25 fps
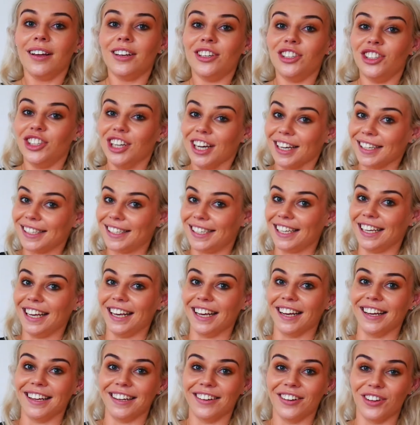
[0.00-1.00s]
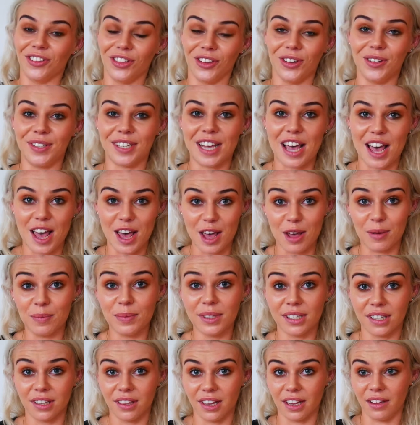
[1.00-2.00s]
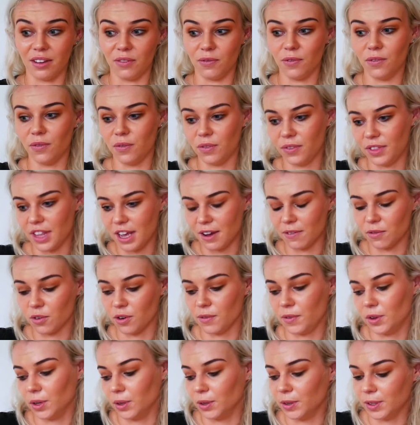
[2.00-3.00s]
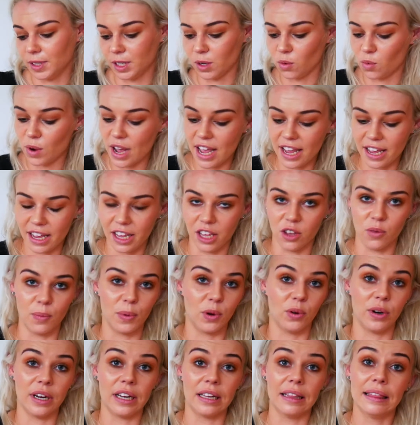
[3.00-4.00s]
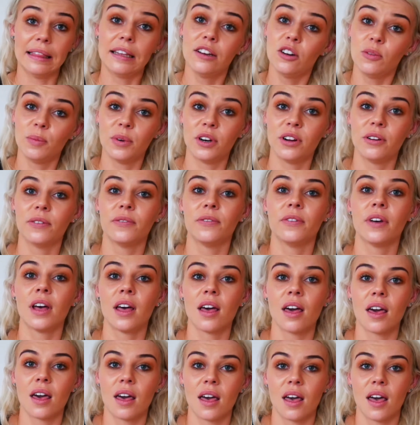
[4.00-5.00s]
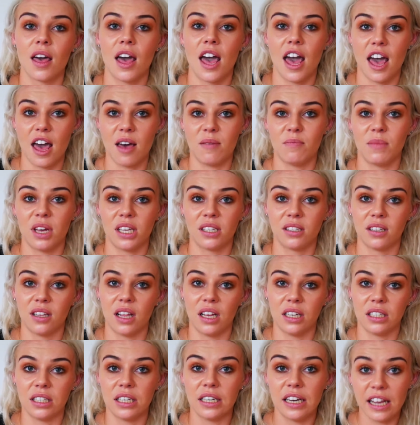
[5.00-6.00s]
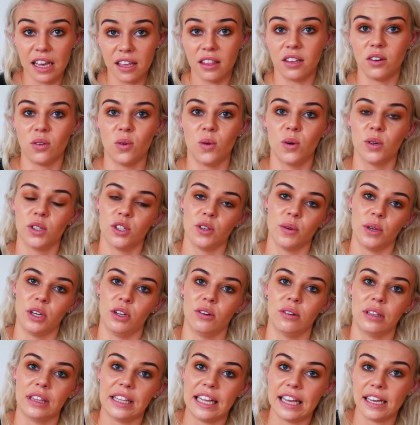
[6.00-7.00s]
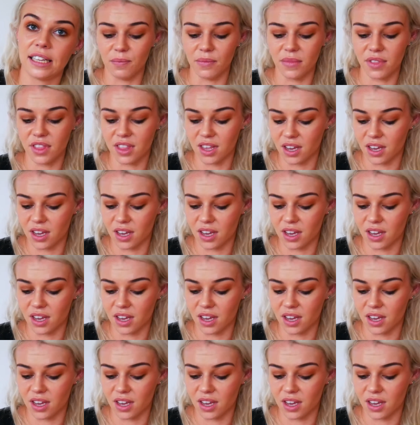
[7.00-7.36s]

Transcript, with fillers: just here on those abs, and then therefore if you're losing weight and you're building a little bit of muscle underneath and also in your legs,